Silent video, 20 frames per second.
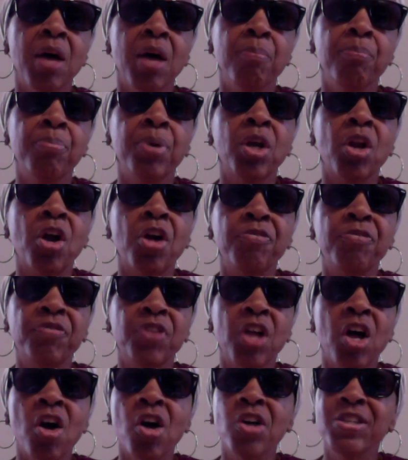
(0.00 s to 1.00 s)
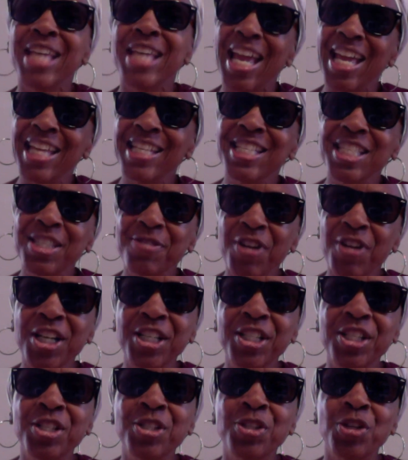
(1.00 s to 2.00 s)
but our flaws and
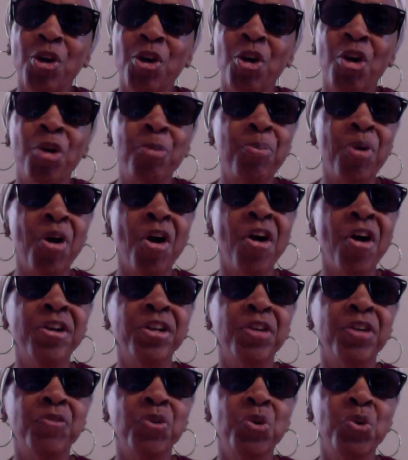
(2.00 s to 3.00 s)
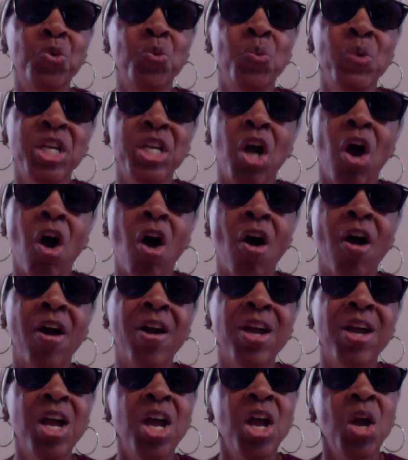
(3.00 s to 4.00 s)
dysfunctions are a part of who we
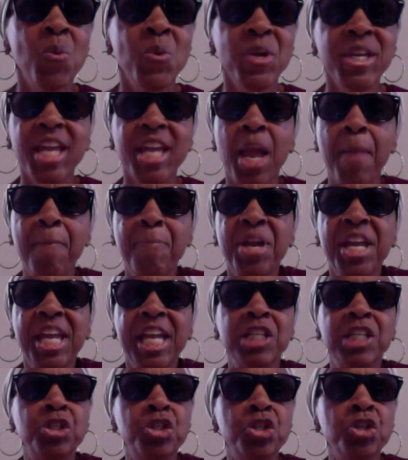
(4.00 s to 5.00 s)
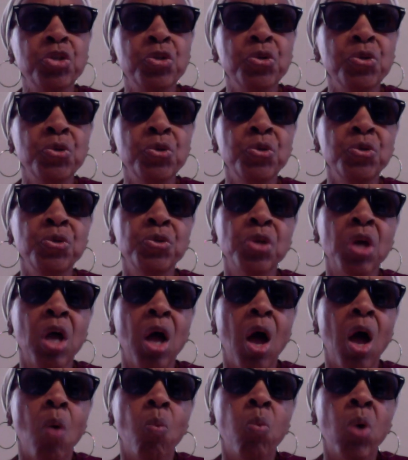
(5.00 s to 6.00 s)
are. We can't pick and choose
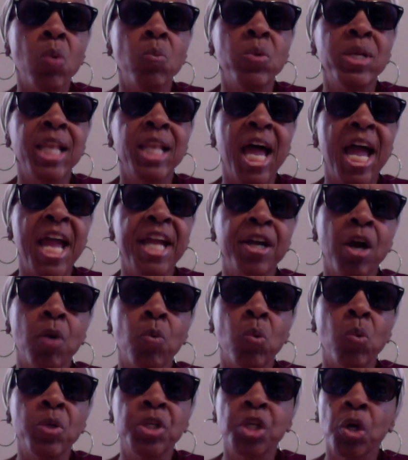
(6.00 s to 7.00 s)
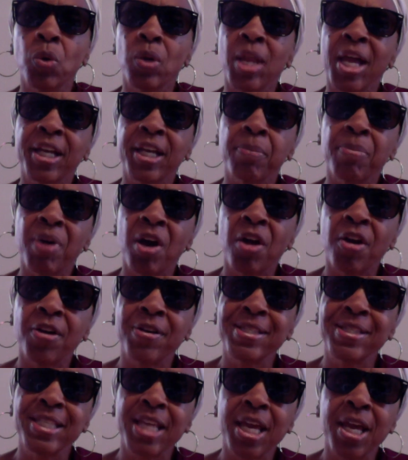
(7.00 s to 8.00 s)
what we like or what we don't like about
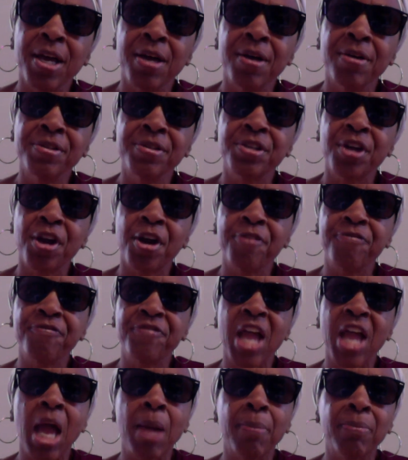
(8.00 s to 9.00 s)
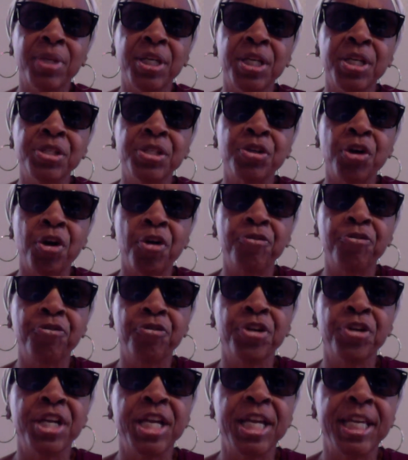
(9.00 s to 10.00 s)
ourselves, our families, our
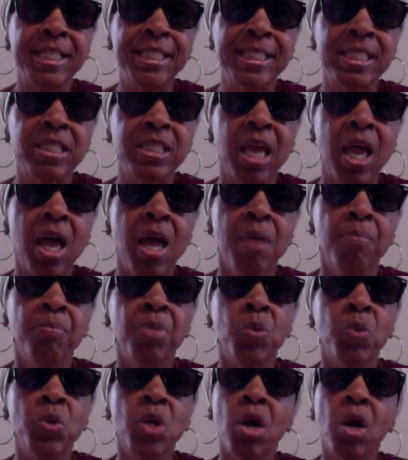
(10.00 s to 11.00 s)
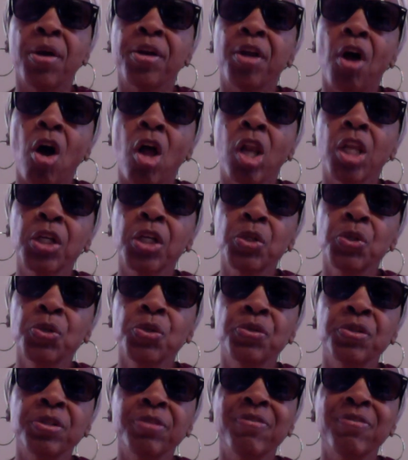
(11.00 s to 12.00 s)
friends. But we are an
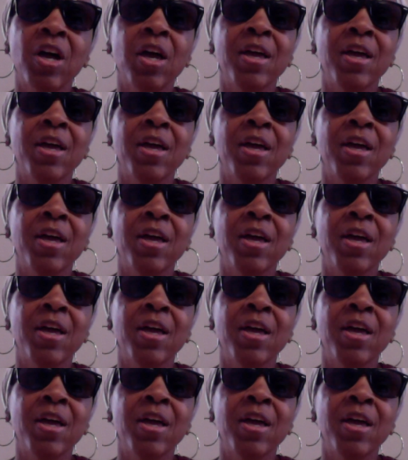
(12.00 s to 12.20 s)
all-inclusive